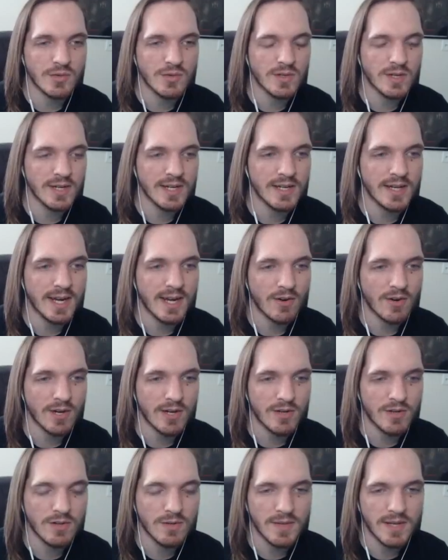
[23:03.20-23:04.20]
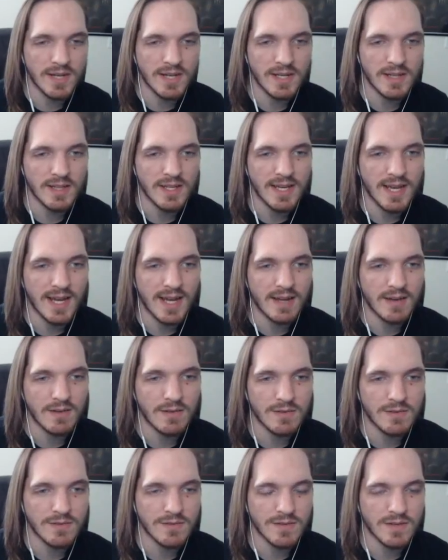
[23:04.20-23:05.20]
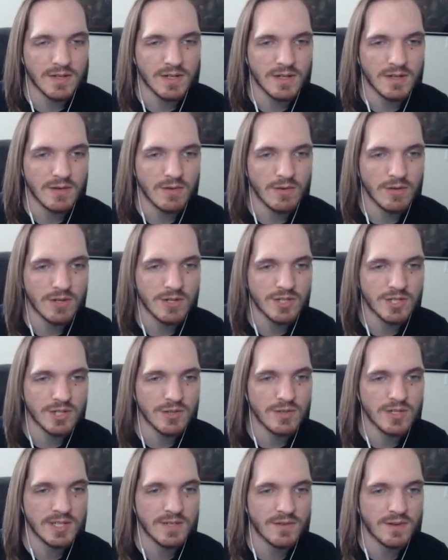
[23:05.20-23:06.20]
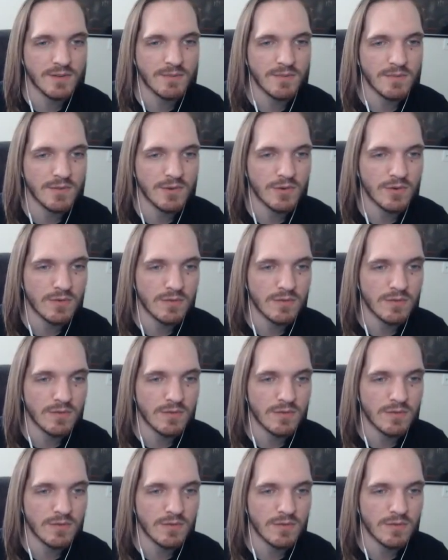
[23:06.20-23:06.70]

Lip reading: an aerial immediately out of, or do a different